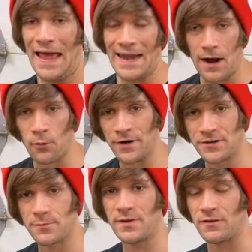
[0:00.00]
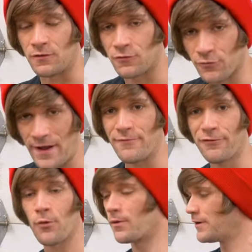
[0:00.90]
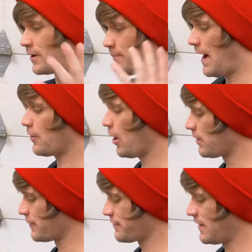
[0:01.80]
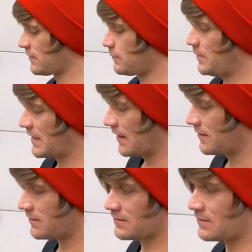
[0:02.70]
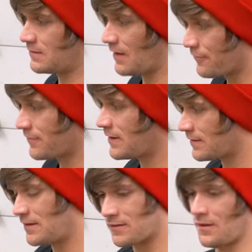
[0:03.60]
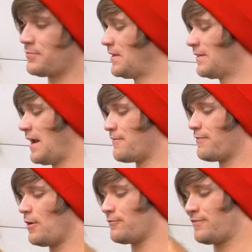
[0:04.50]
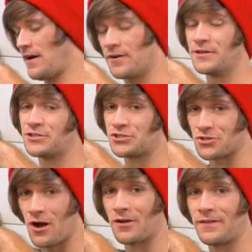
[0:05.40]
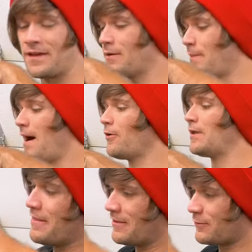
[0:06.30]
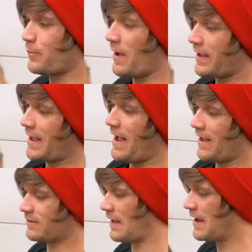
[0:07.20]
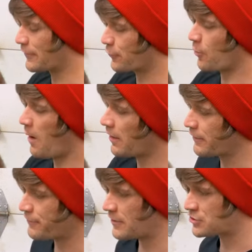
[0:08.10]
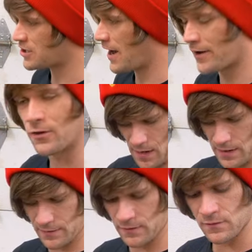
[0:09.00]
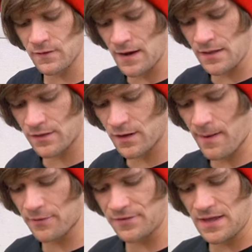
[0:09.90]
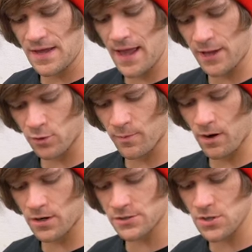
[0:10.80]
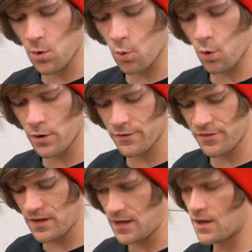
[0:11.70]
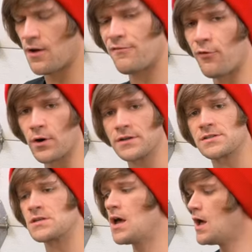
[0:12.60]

And I wanted to be straightforward about all of this because it's definitely something that I felt very strongly about. This bike has a chromoly front triangle, and it doesn't say anything about the handlebars or the forks.